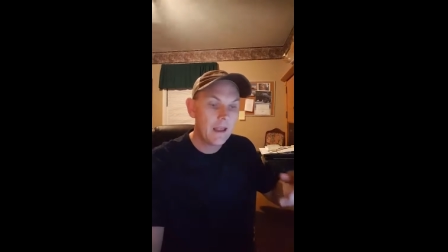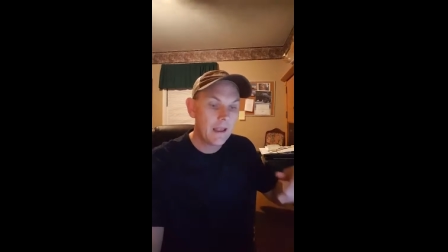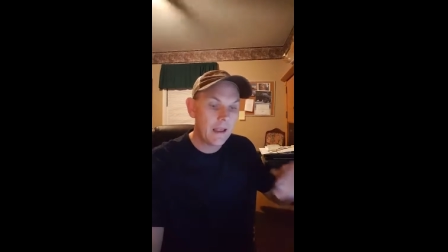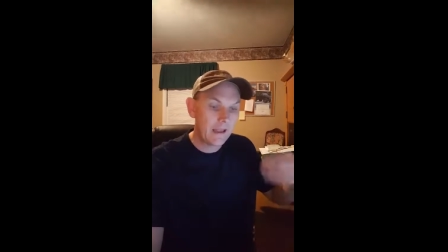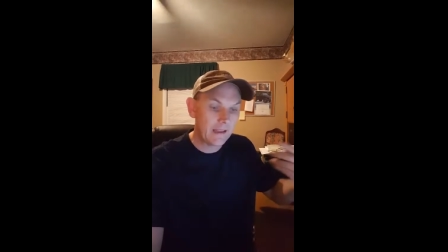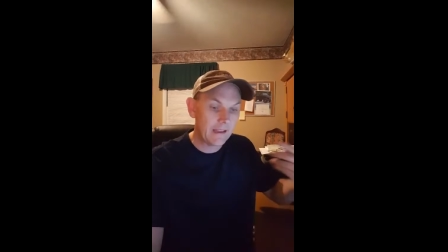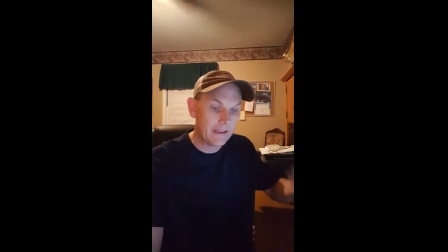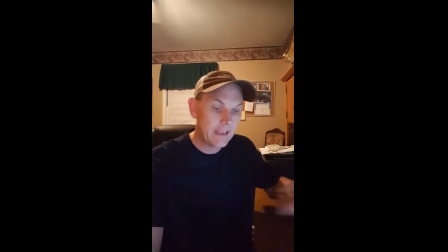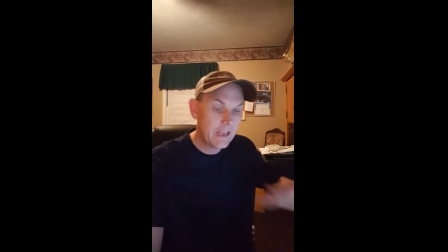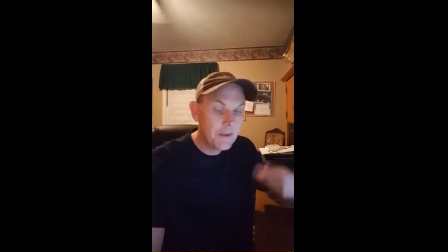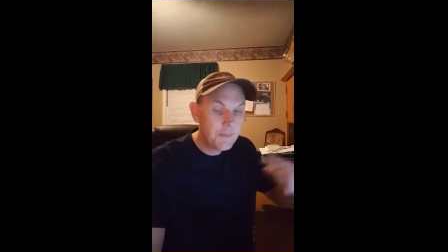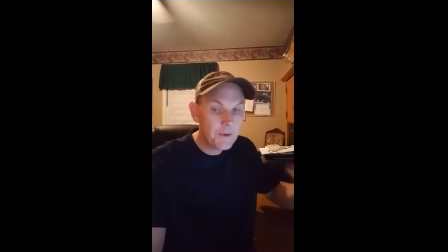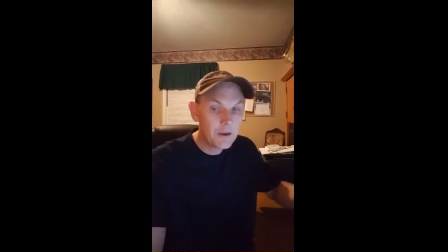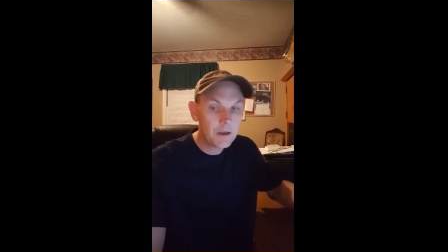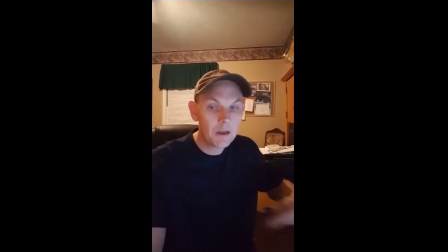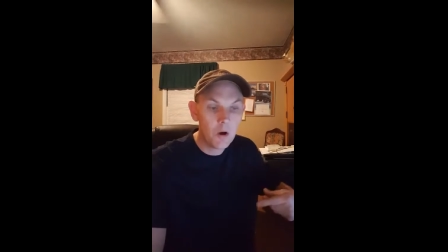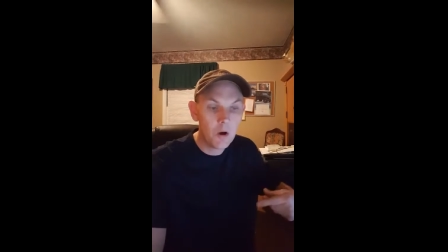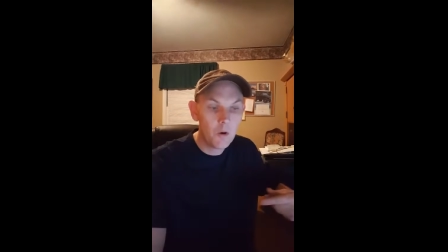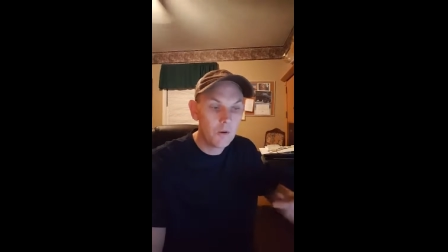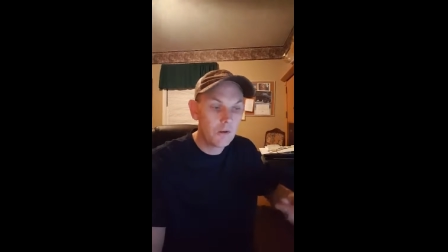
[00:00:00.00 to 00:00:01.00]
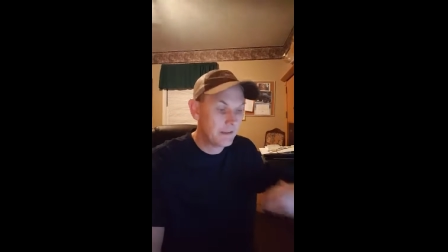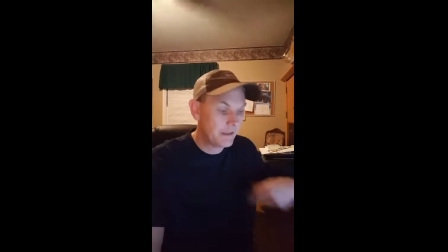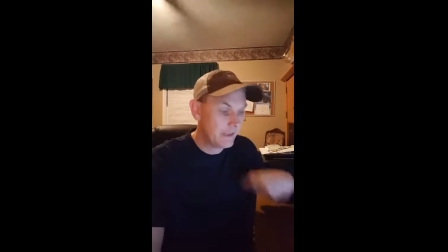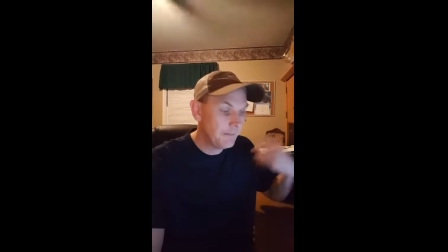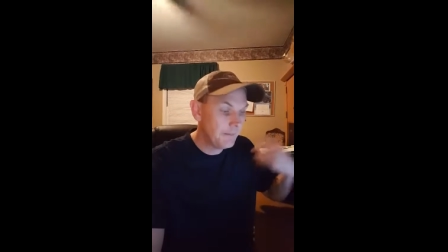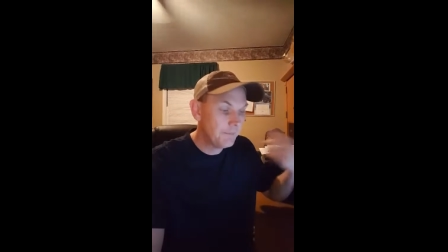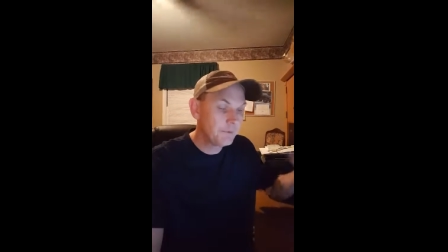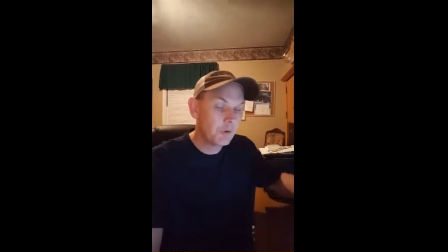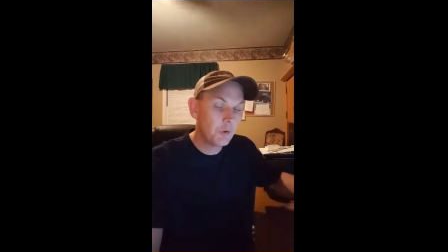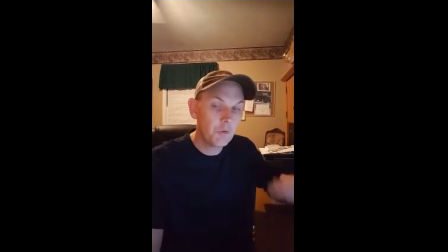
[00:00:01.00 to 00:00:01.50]
and keep it going,
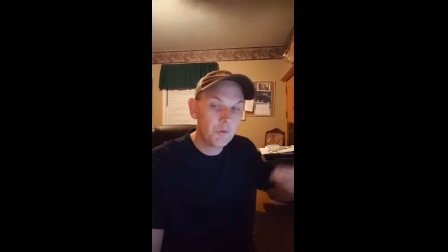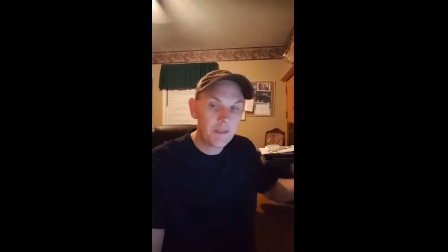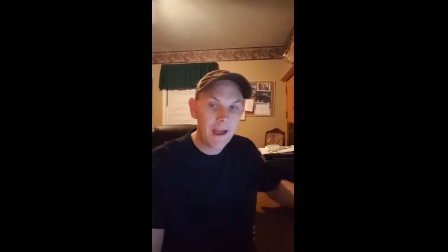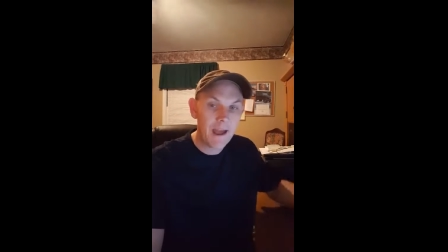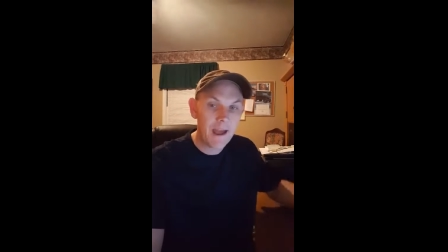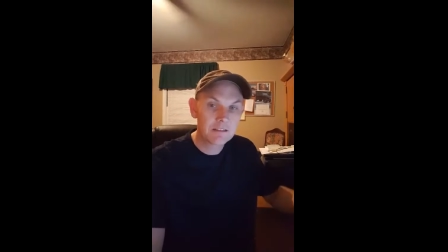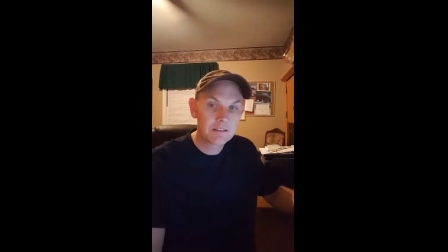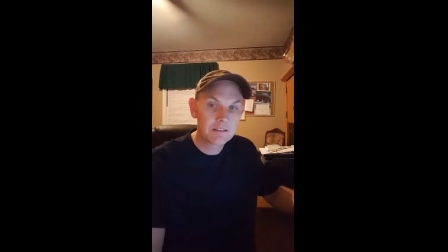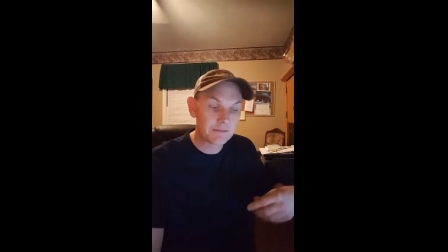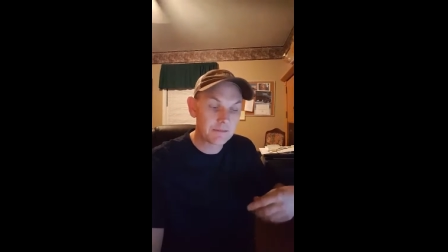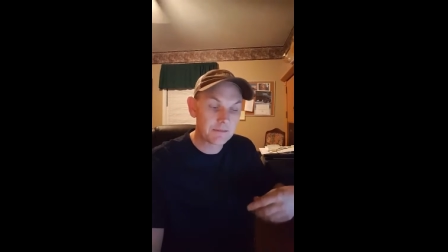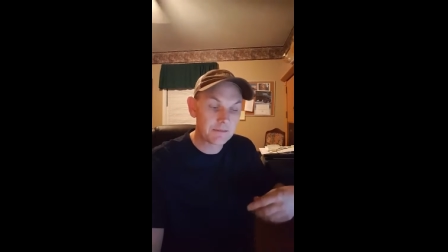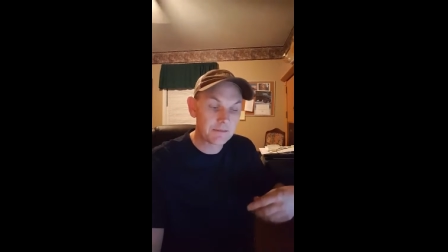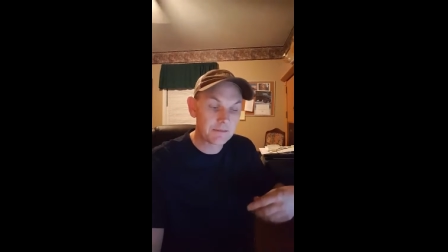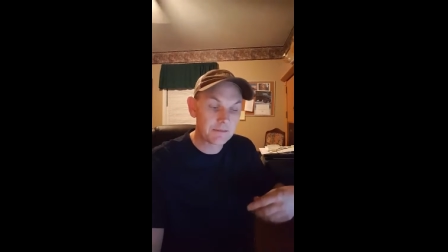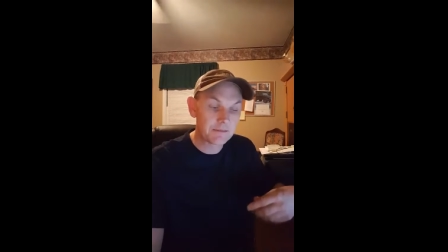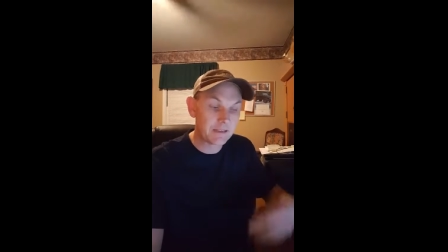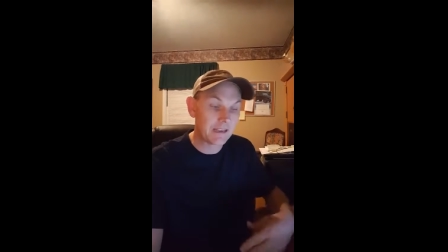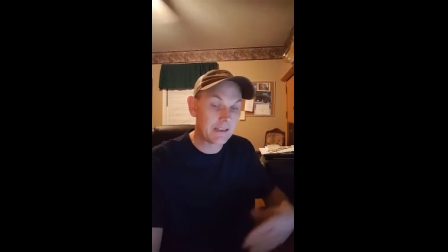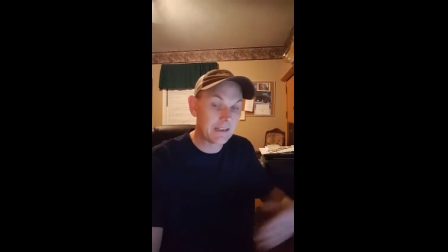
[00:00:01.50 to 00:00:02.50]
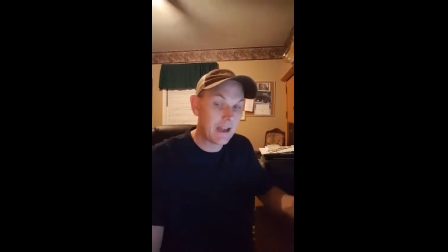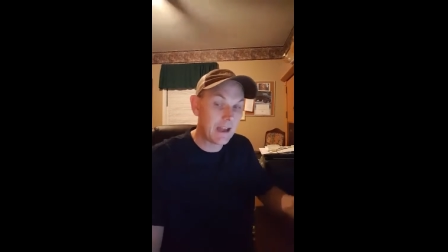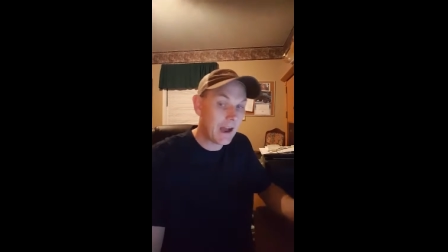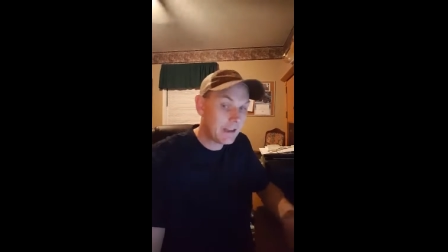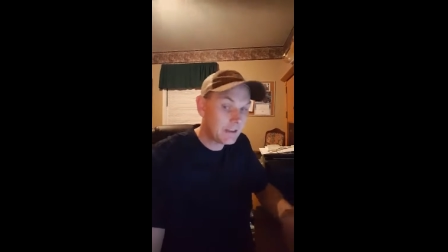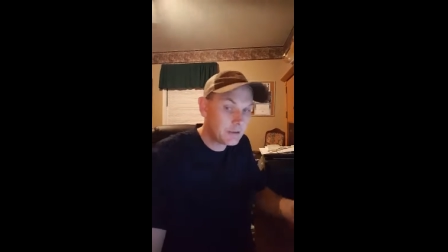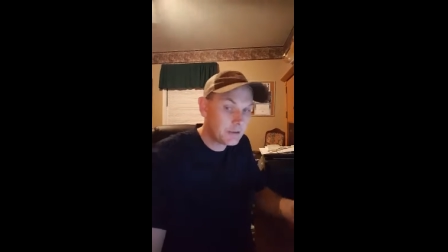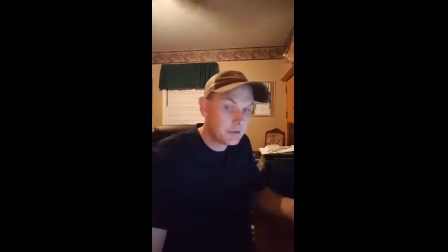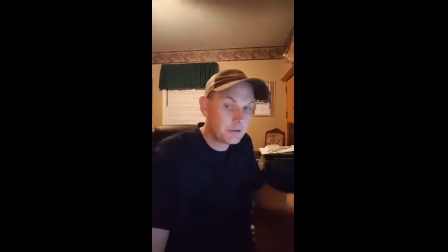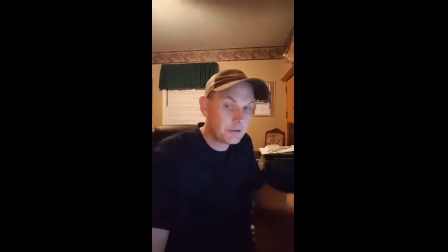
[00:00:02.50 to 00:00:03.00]
keep doing the action steps that
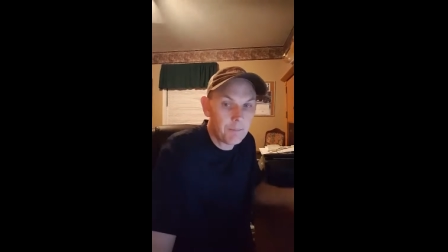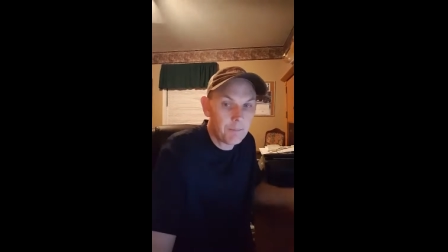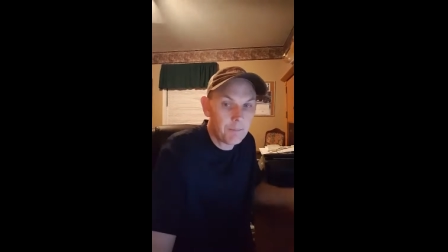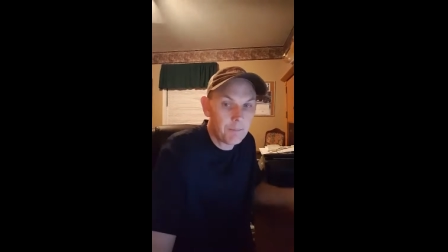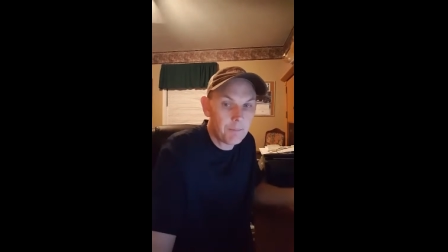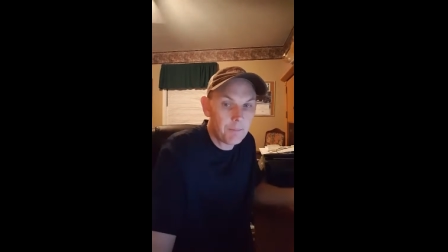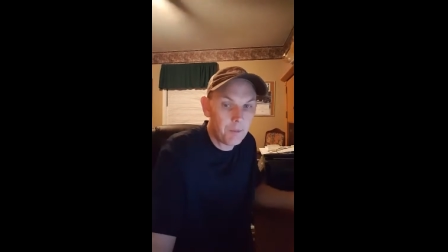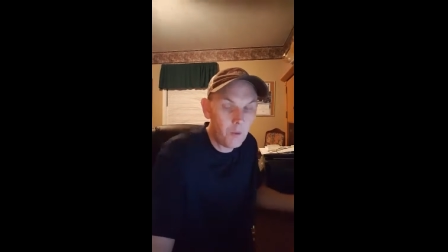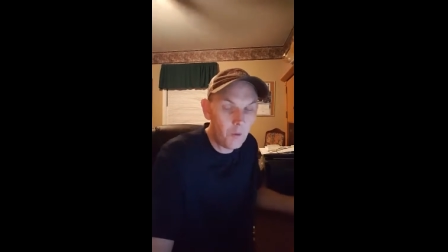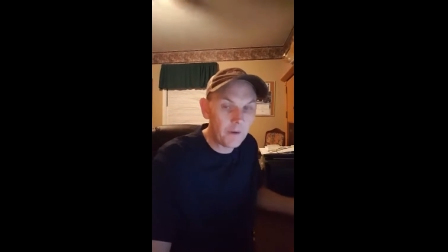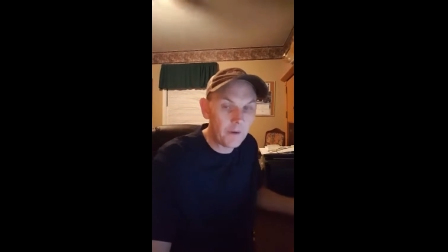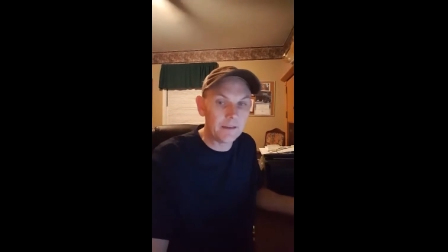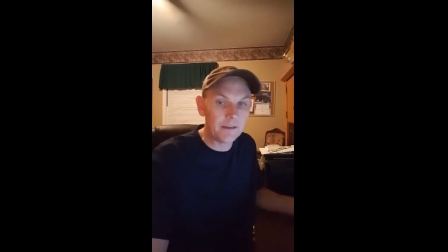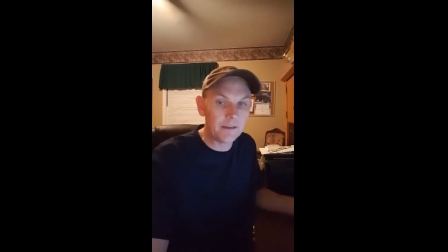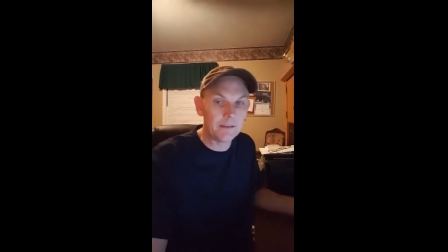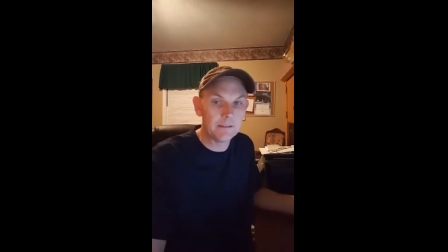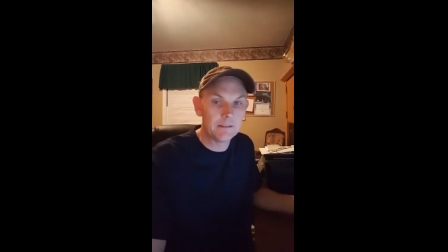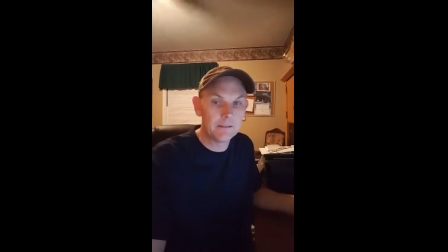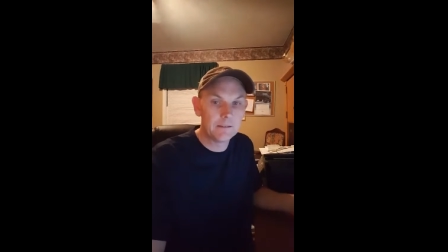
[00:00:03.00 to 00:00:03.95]
got you to that point,